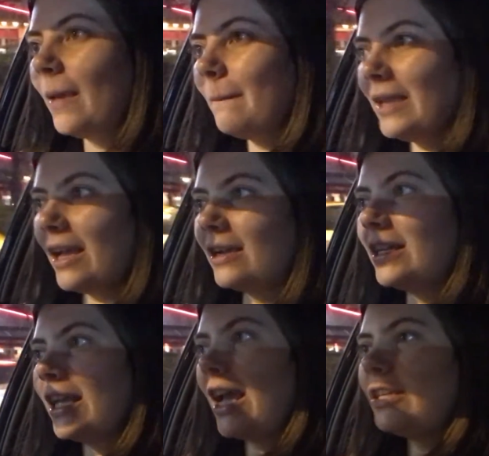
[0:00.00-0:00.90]
But yeah, I'm
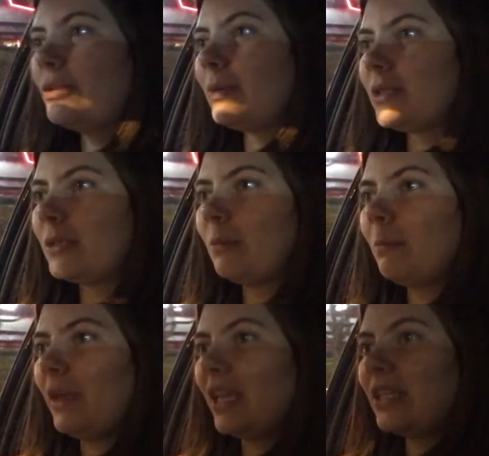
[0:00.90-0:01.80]
going to catch up on some
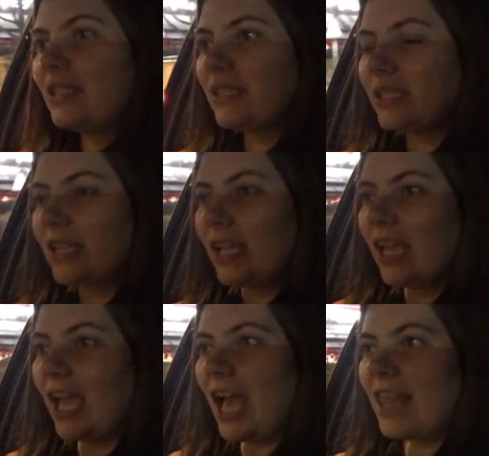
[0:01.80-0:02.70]
bits
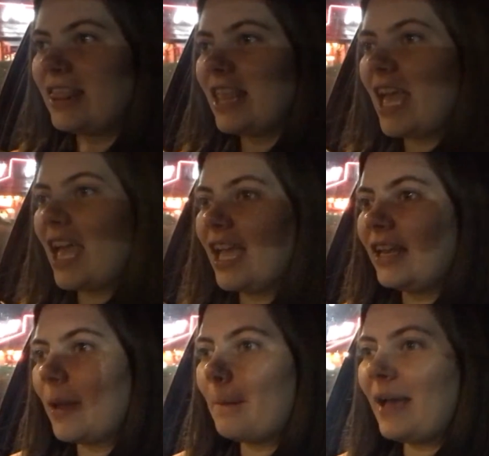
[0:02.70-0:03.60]
and
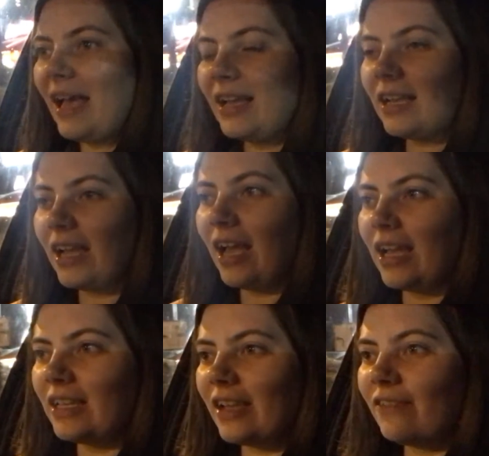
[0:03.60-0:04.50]
then pack
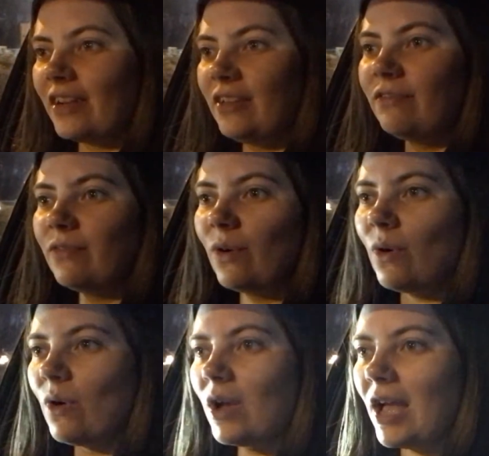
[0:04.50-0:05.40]
and get ready
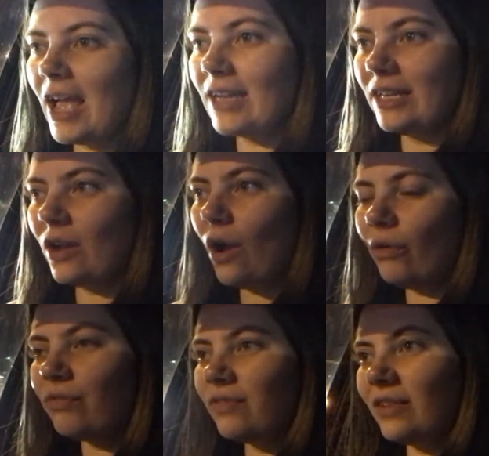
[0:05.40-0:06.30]
for heading off
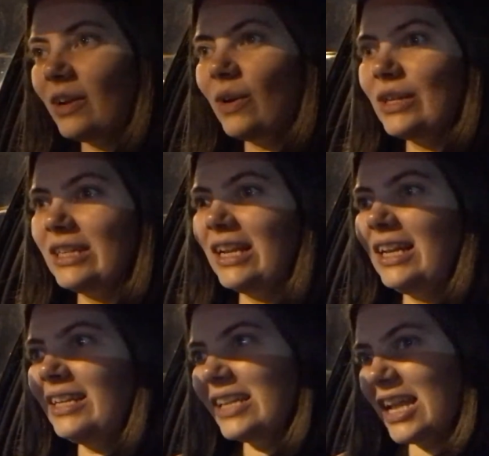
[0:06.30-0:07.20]
for
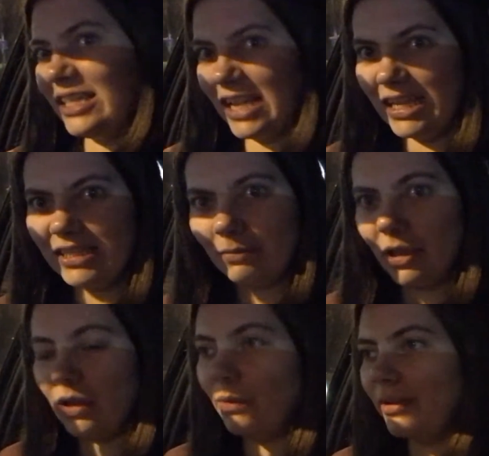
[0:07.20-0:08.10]
nearly 10 days I'm
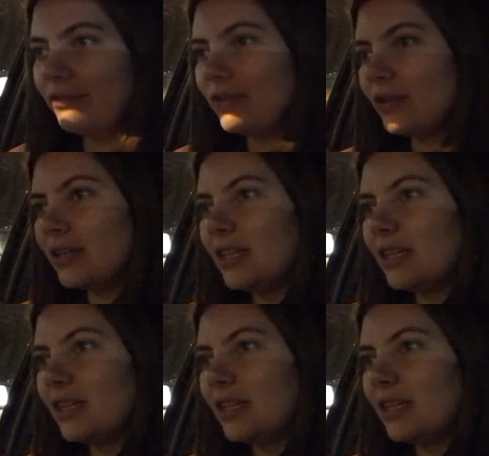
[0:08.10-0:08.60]
going away for.